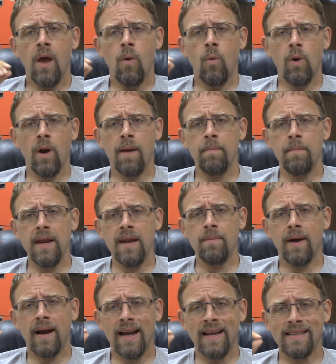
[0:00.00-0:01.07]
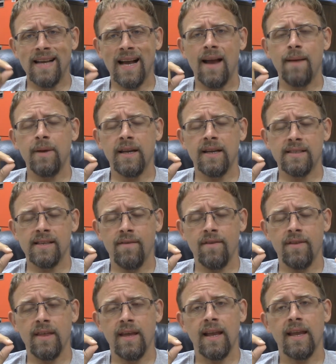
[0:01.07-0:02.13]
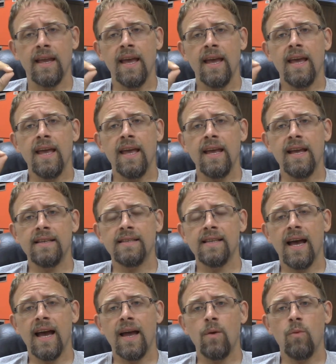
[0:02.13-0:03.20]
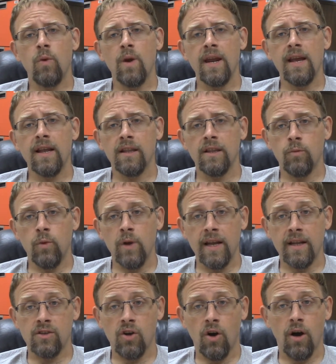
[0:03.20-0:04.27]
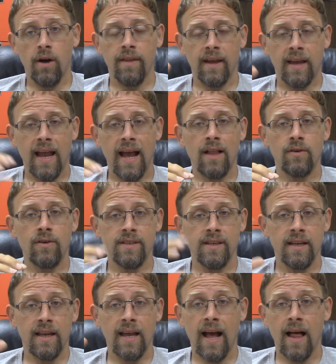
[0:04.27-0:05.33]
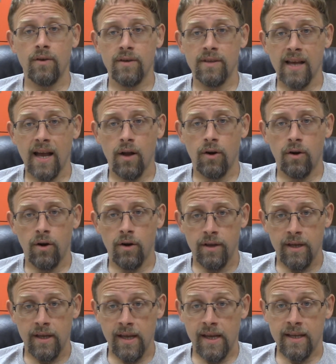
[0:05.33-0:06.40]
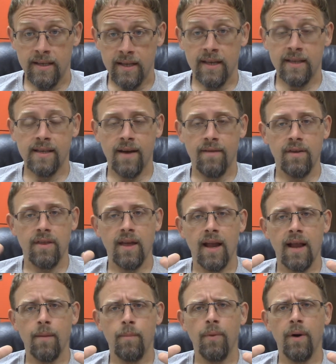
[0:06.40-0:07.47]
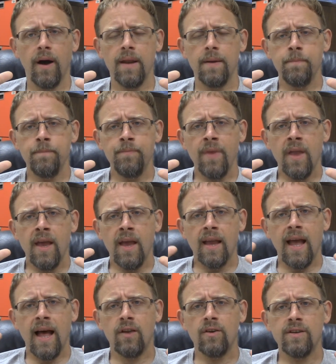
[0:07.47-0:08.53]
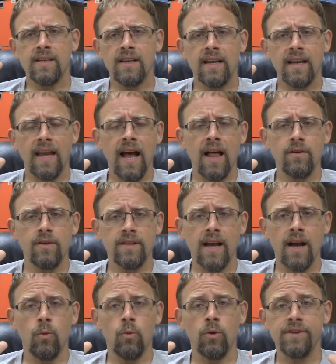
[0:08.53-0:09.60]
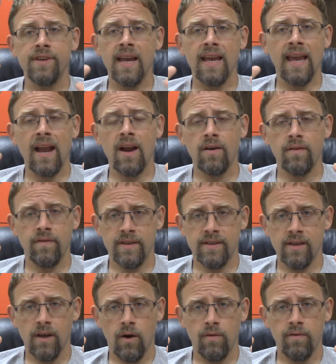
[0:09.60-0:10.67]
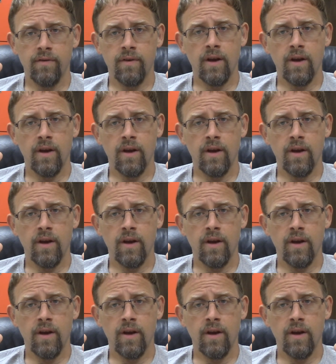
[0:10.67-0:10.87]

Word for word: And what I mean by timing is everything is that we get, we get taught that calories in, calories out is, is everything, but calories in and calories out will take care of itself